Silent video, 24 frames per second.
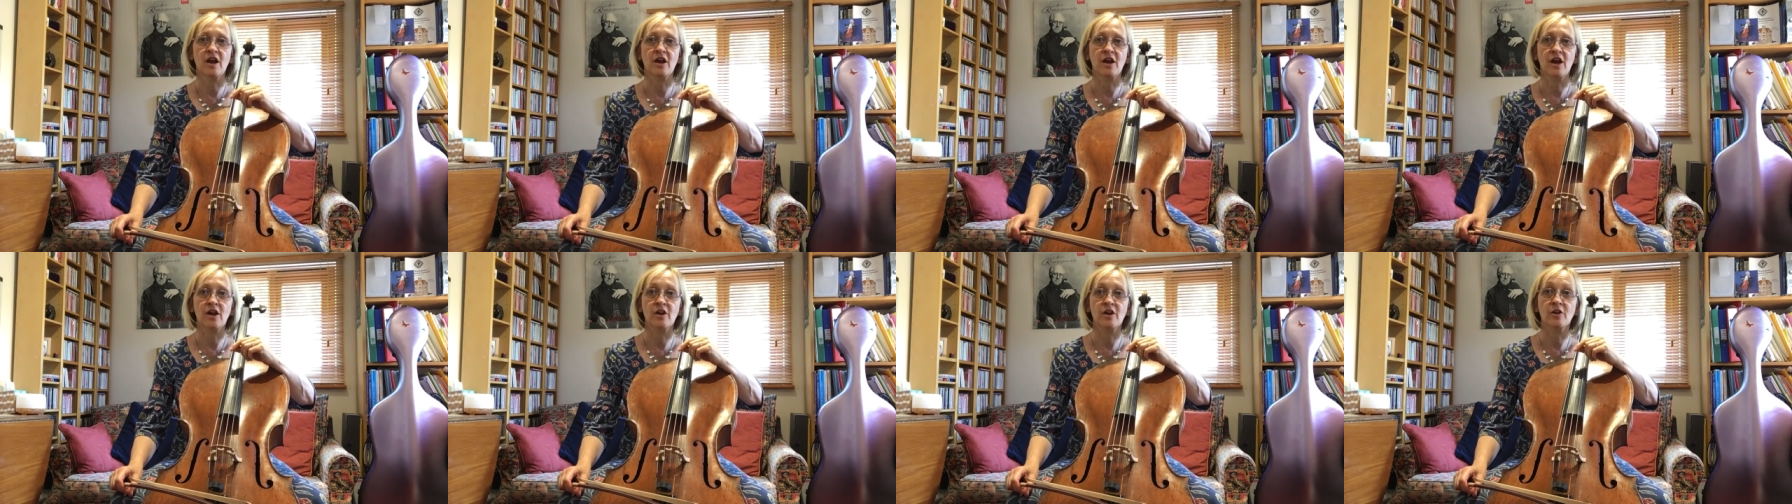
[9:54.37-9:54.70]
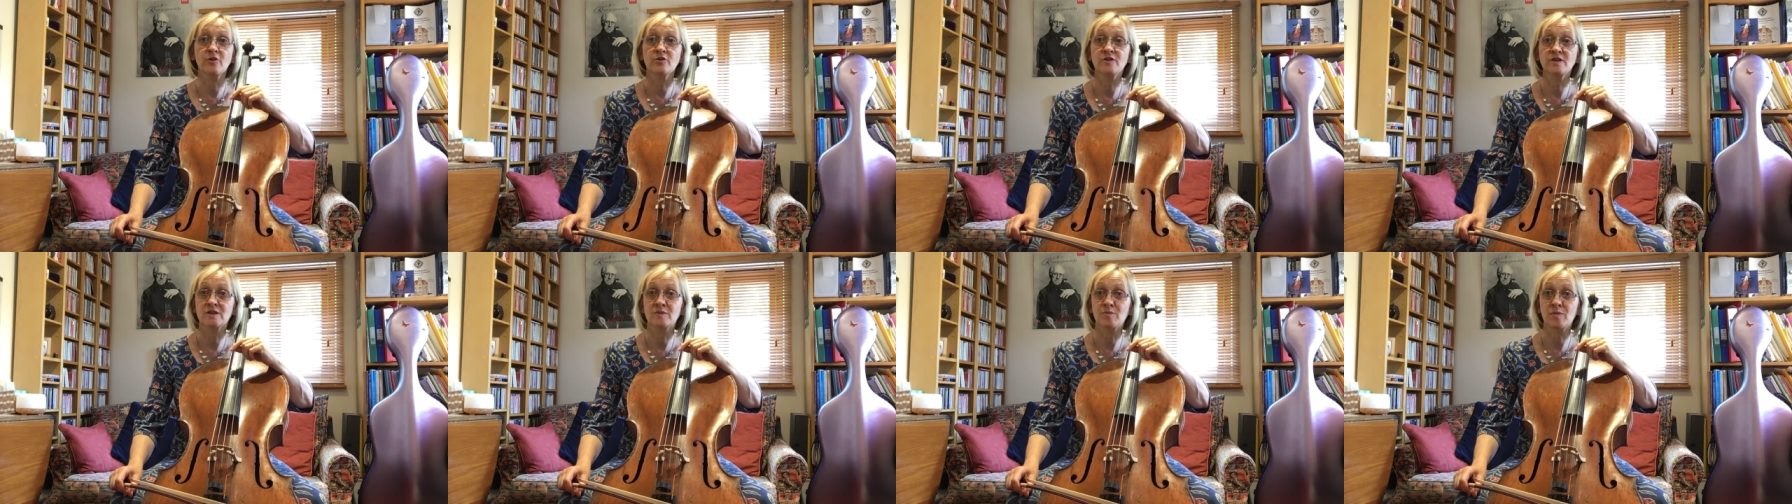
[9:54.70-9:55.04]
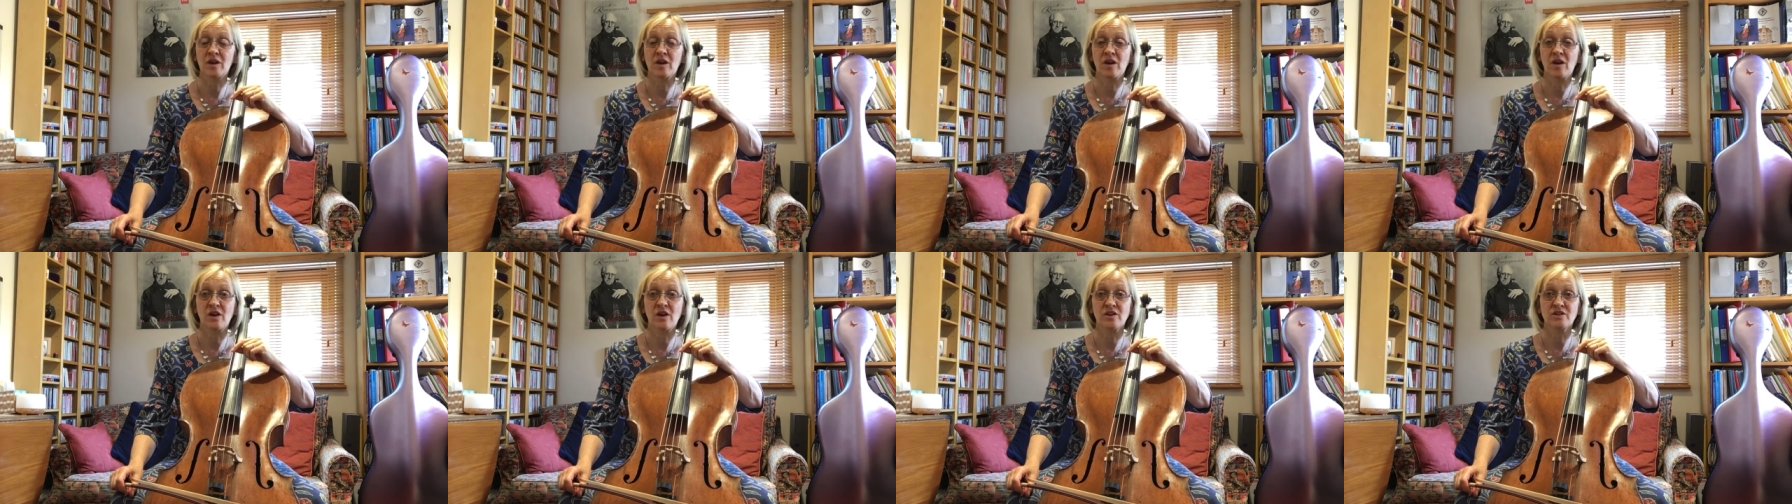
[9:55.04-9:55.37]
a good
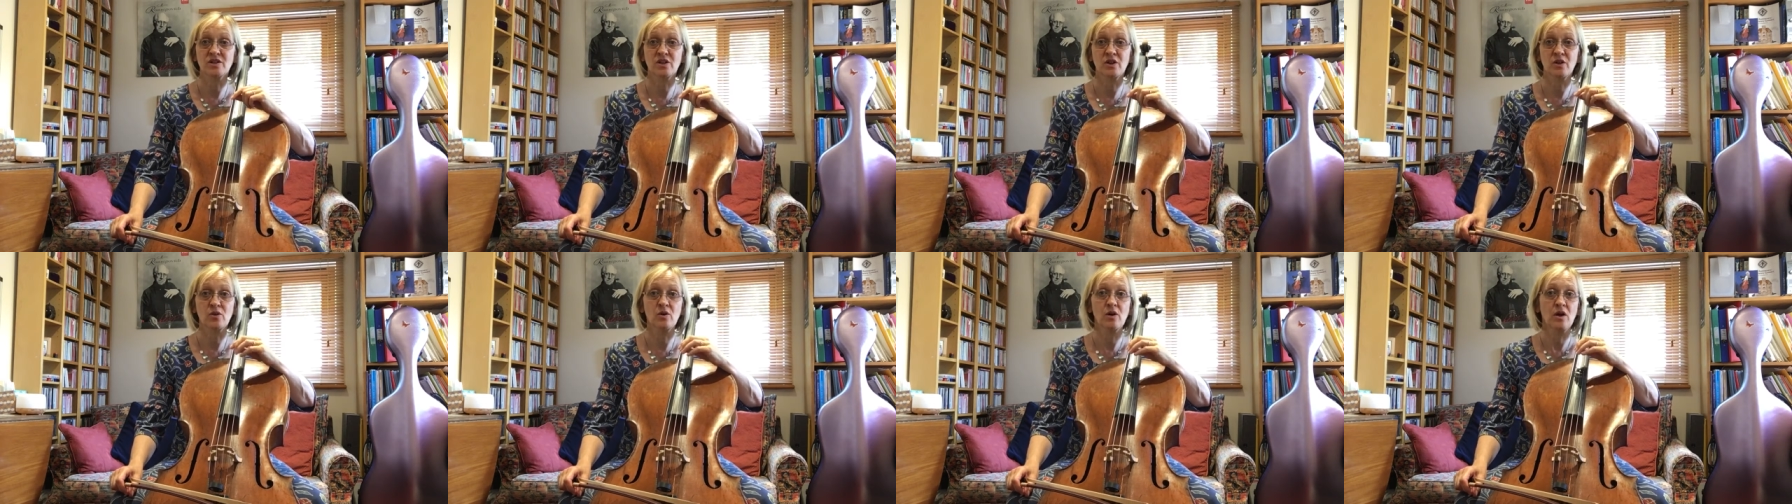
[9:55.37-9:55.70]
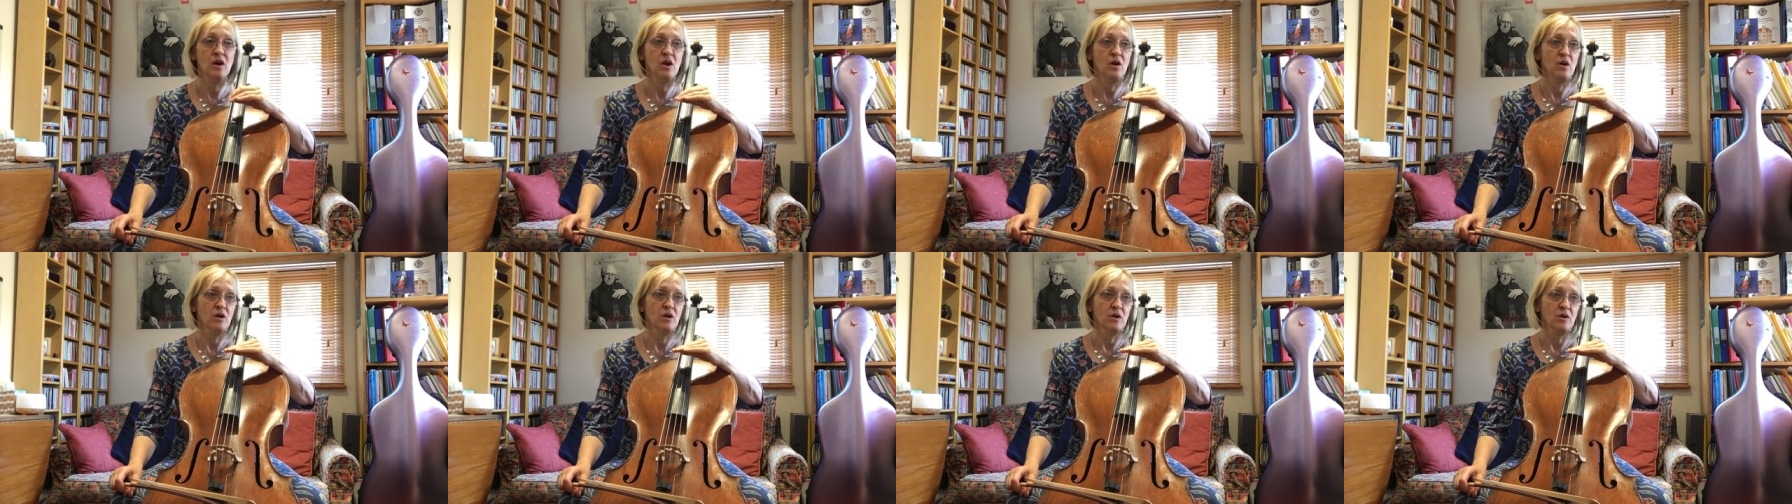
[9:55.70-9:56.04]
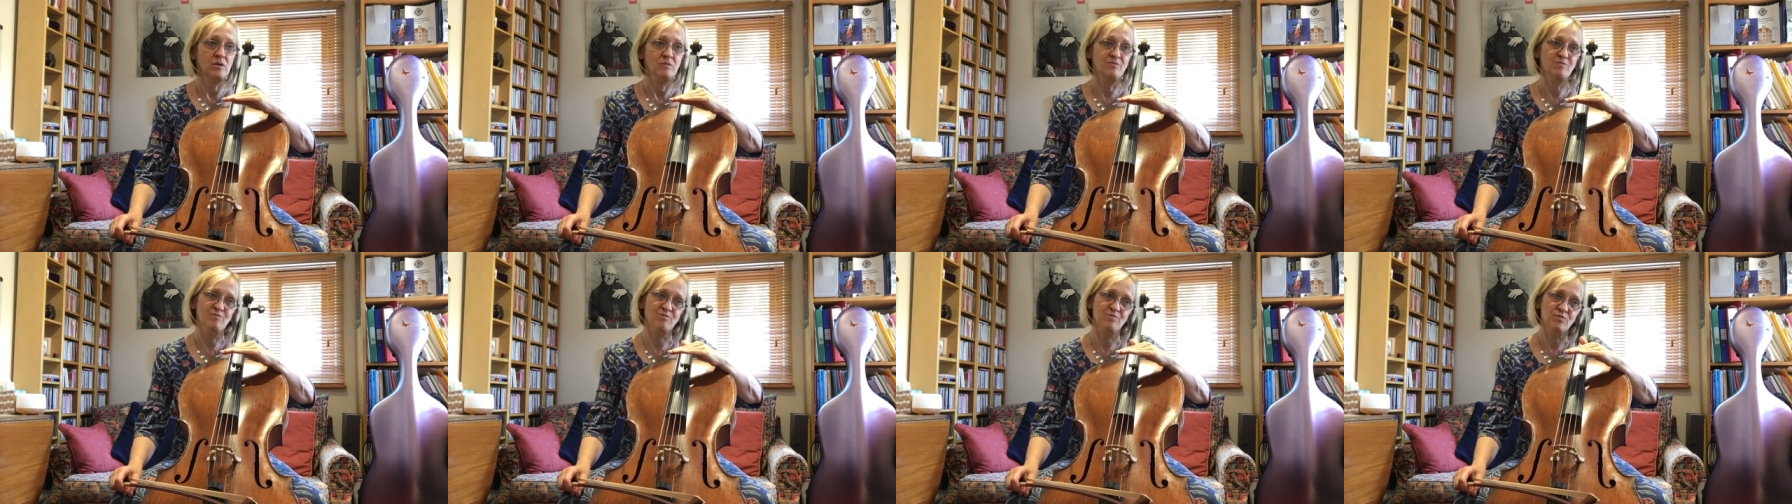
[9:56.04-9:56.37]
spiccato,
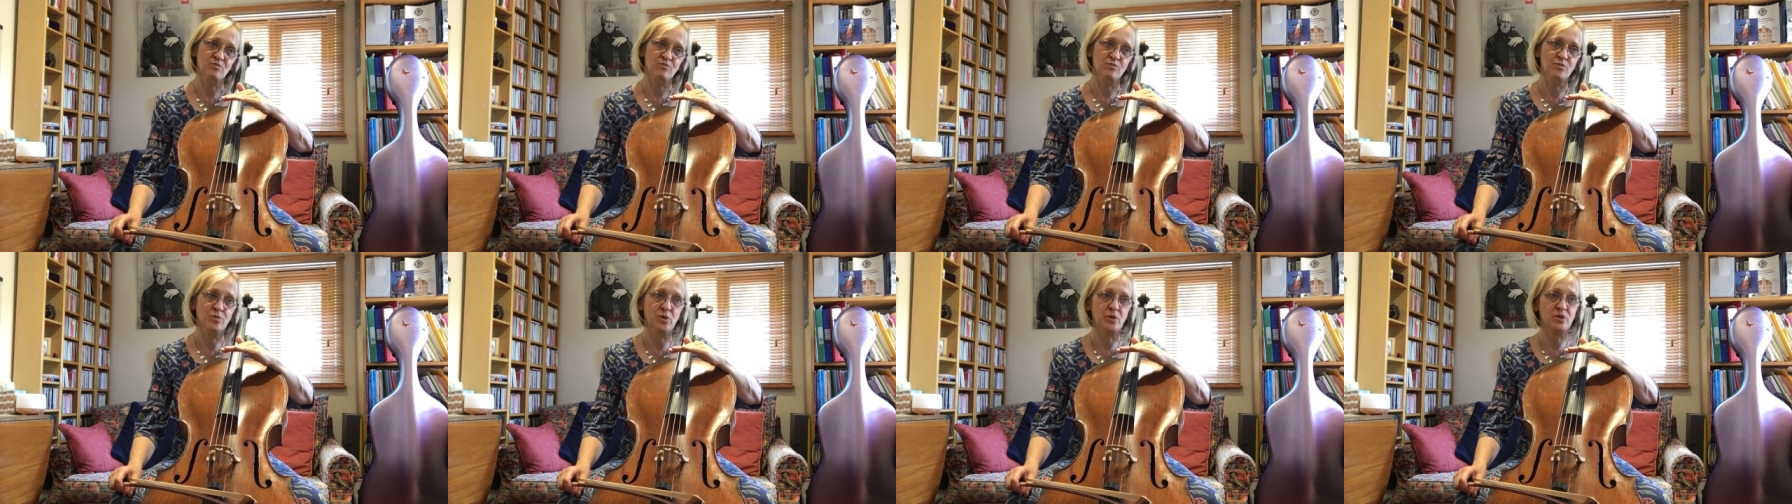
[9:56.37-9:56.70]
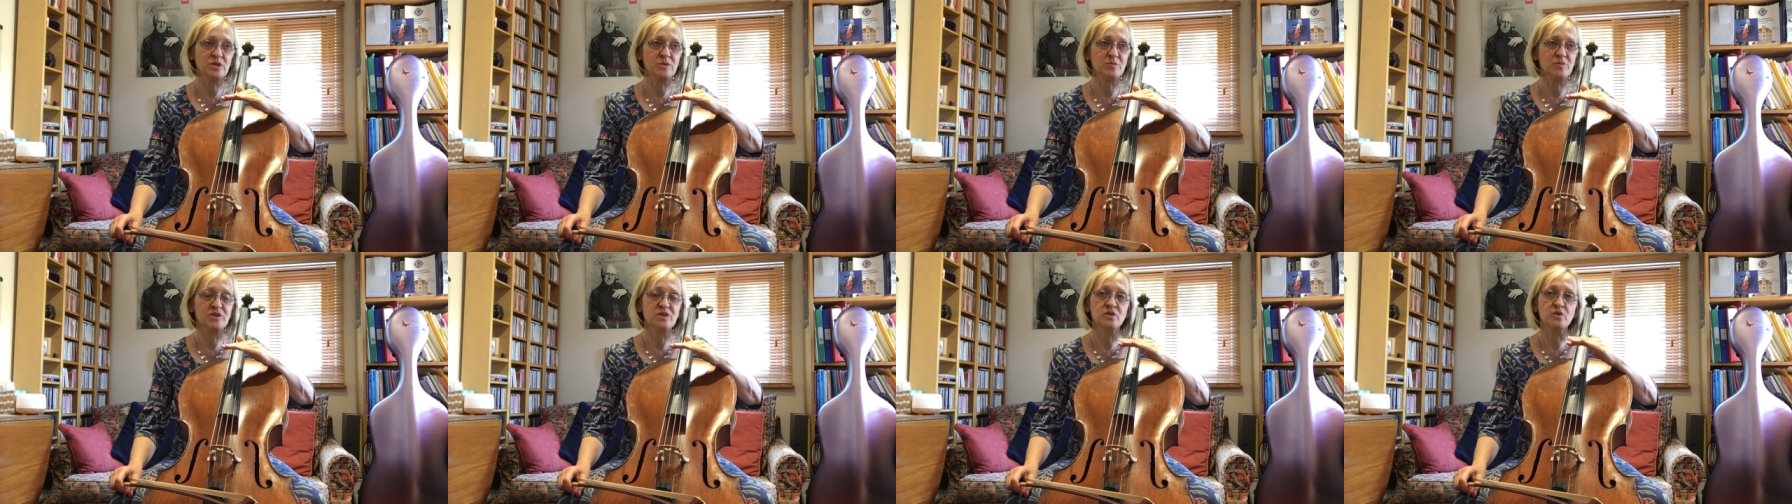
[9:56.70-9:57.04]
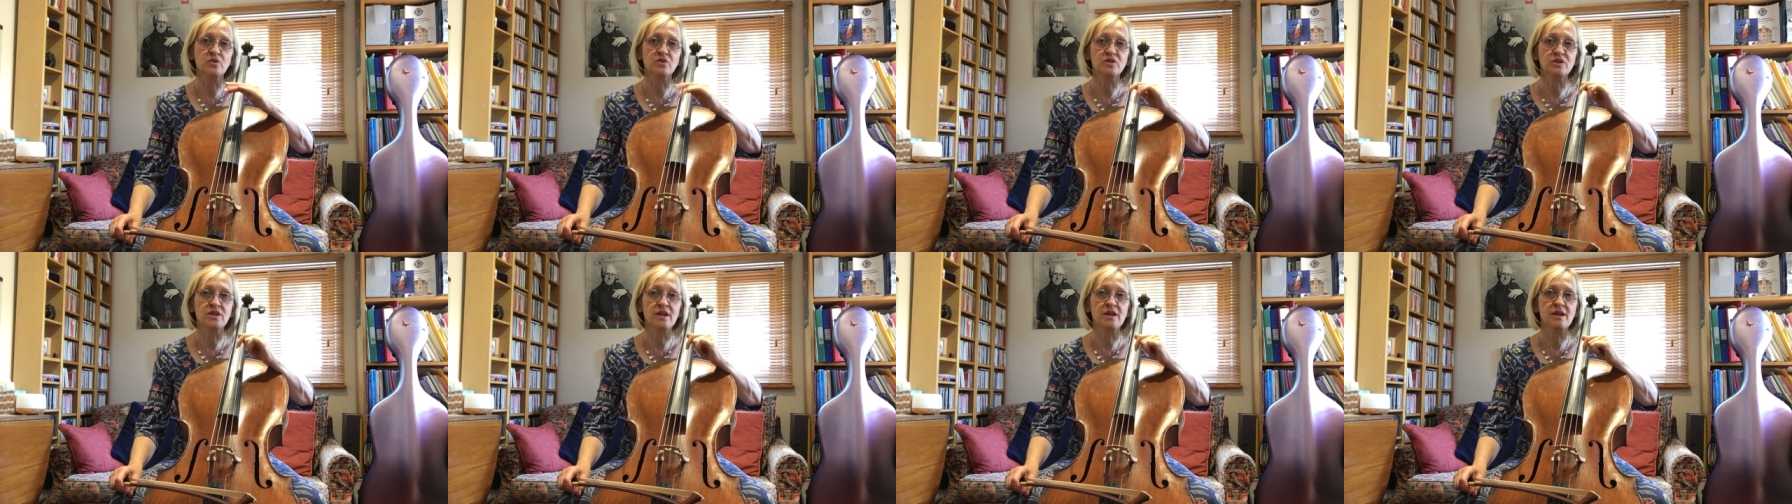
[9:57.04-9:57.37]
possibly
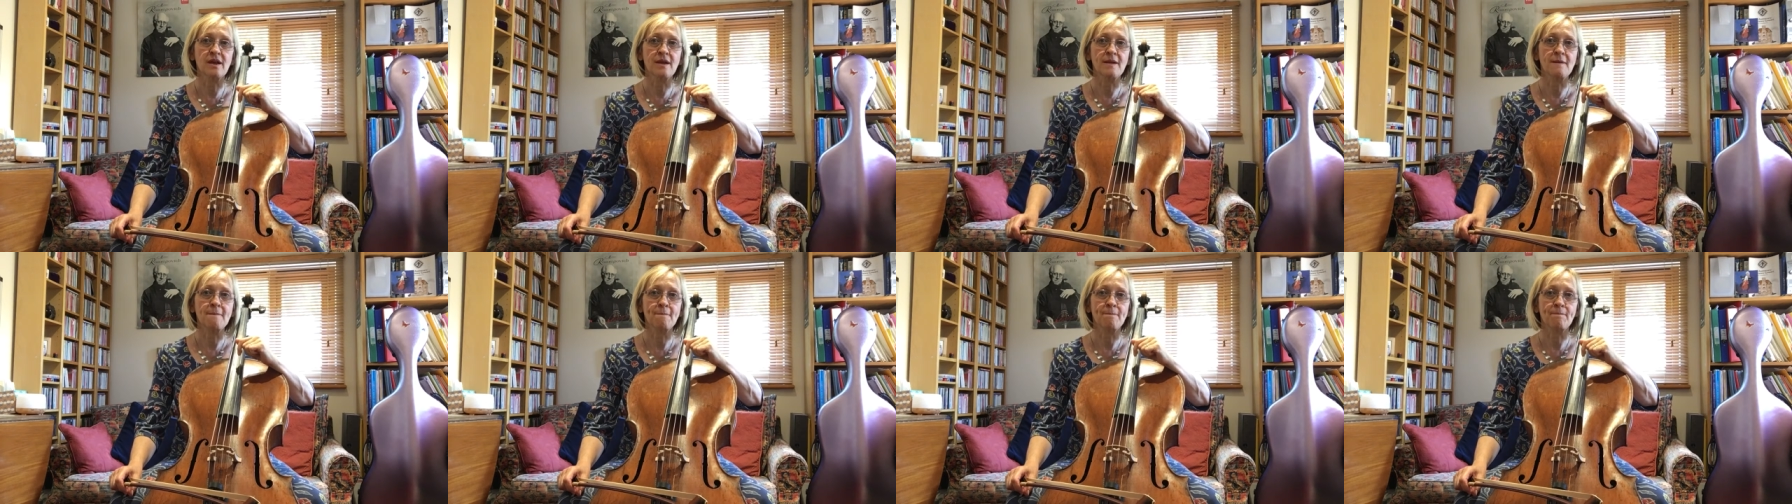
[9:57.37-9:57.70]
sautille,